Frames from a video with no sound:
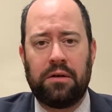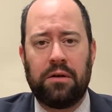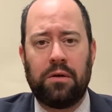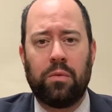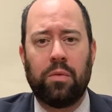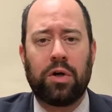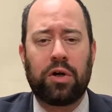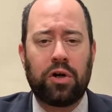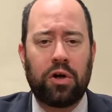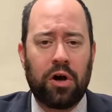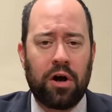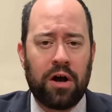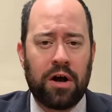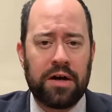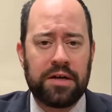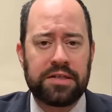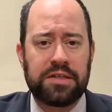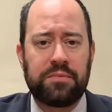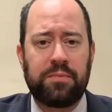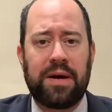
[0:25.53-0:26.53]
were
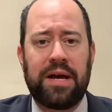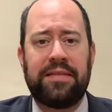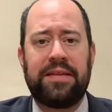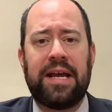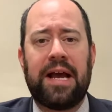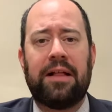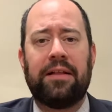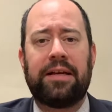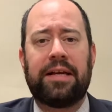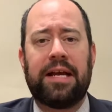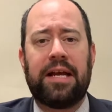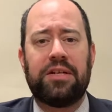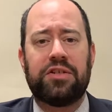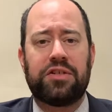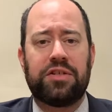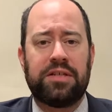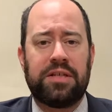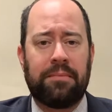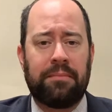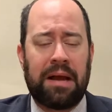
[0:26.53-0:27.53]
caused by the
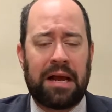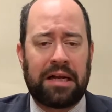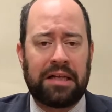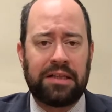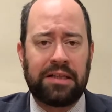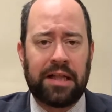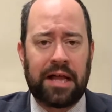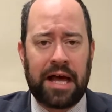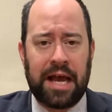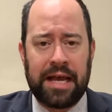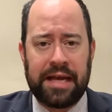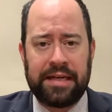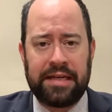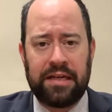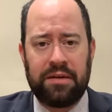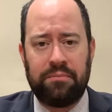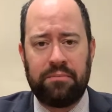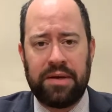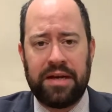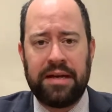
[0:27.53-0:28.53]
allegation that my client
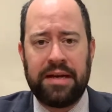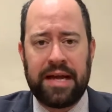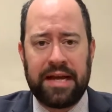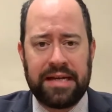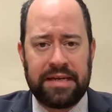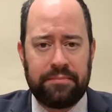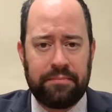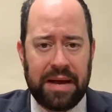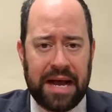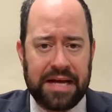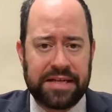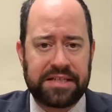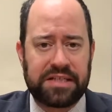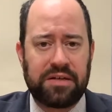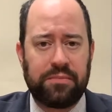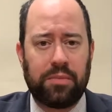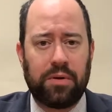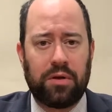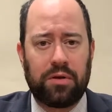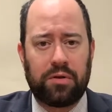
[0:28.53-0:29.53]
had been at a
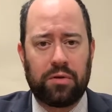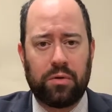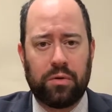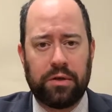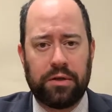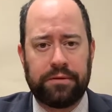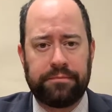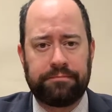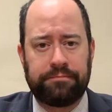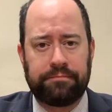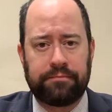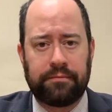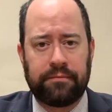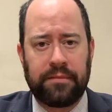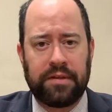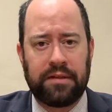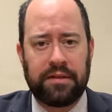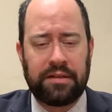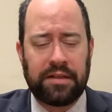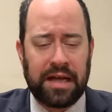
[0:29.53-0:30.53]
basketball court,
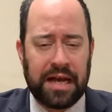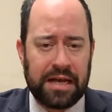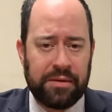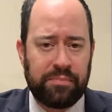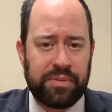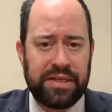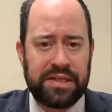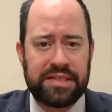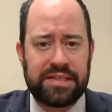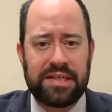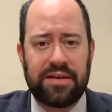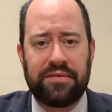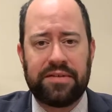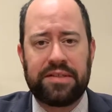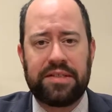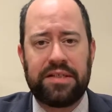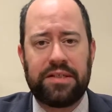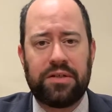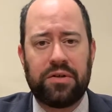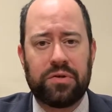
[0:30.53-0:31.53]
client being
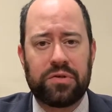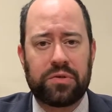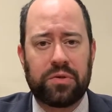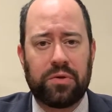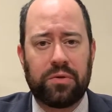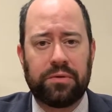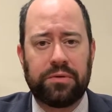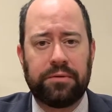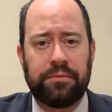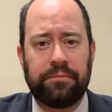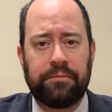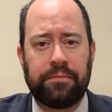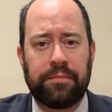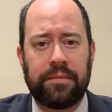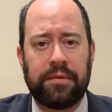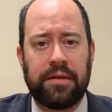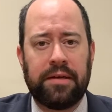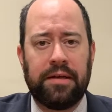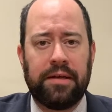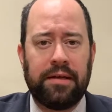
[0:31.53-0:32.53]
17 years old.
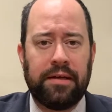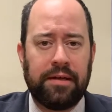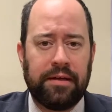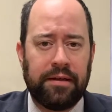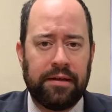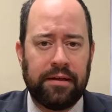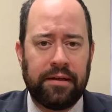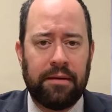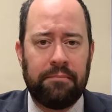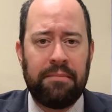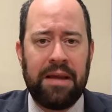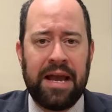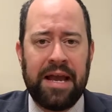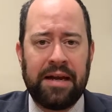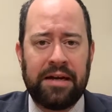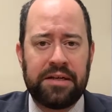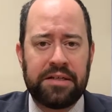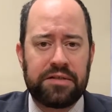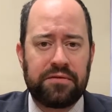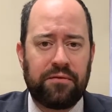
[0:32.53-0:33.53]
A man
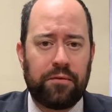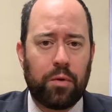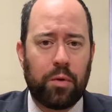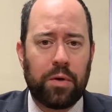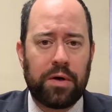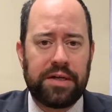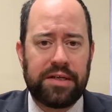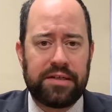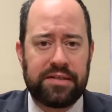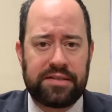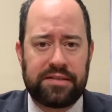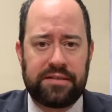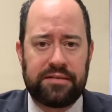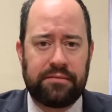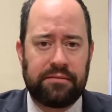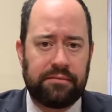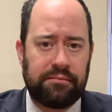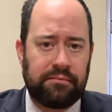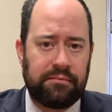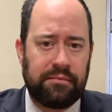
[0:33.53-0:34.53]
in his 40s
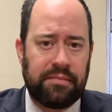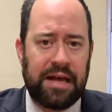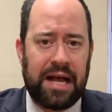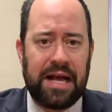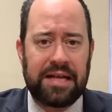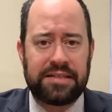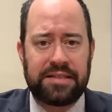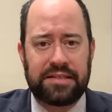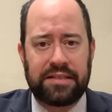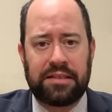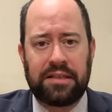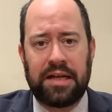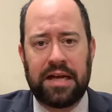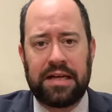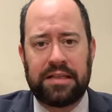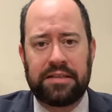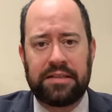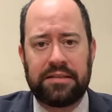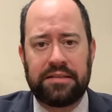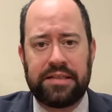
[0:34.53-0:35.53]
asked the
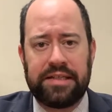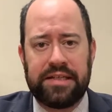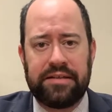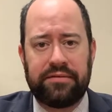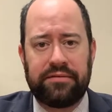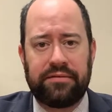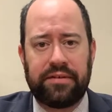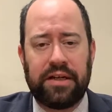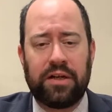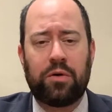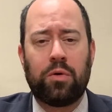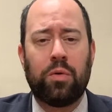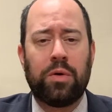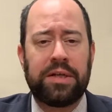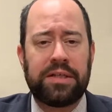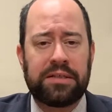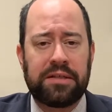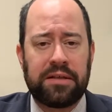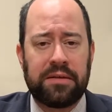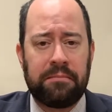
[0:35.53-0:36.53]
client to leave, and
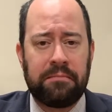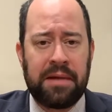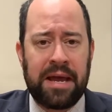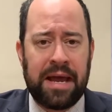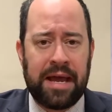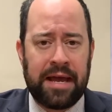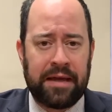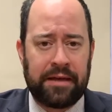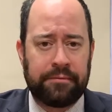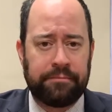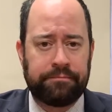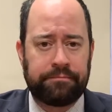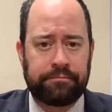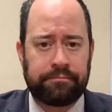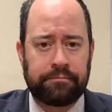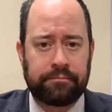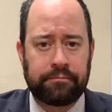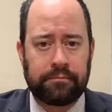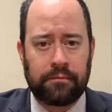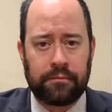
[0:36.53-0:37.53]
according to the man,
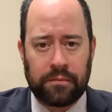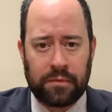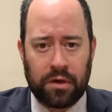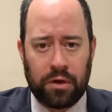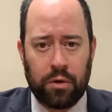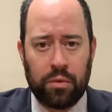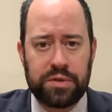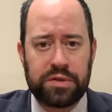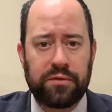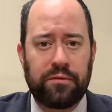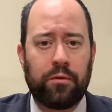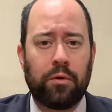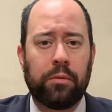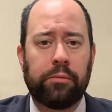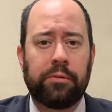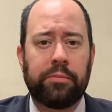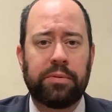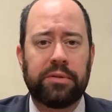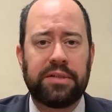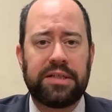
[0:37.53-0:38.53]
who was a former
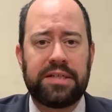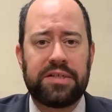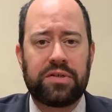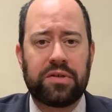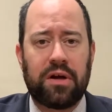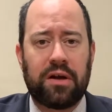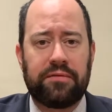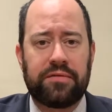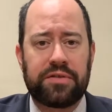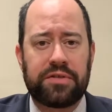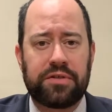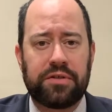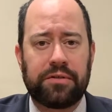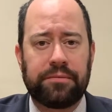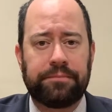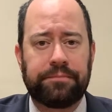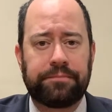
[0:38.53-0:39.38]
police officer,